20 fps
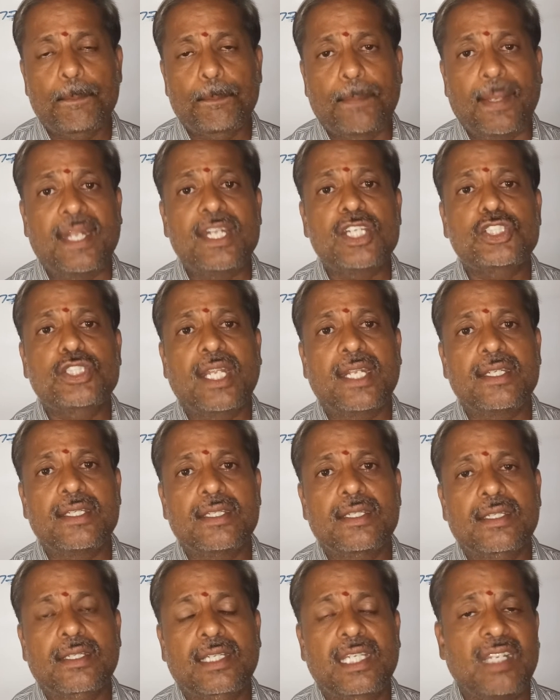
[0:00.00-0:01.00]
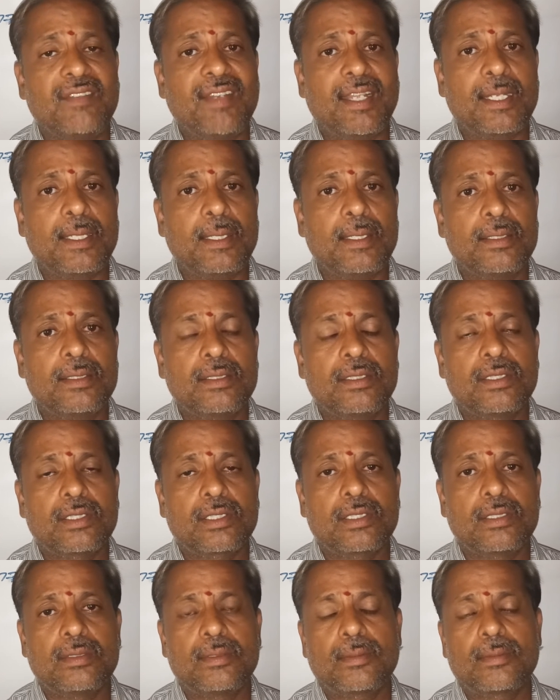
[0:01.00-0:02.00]
pension given
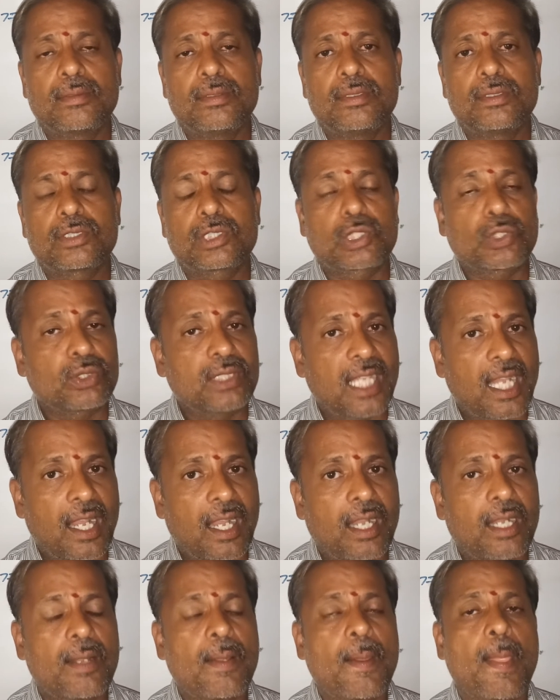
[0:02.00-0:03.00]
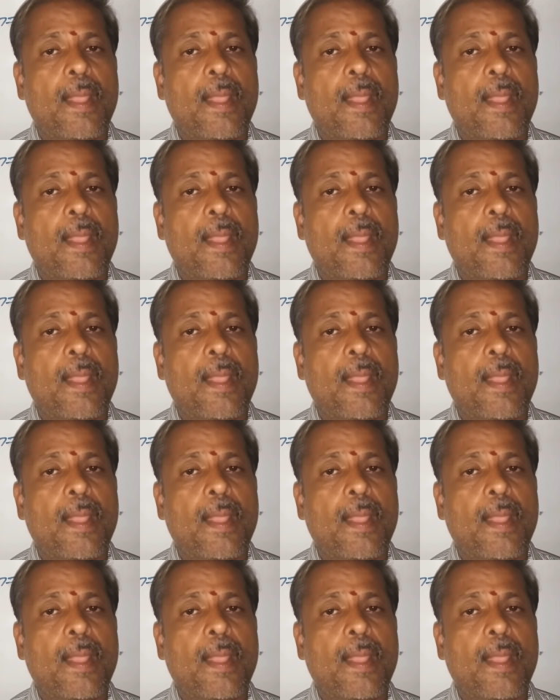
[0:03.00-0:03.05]
to the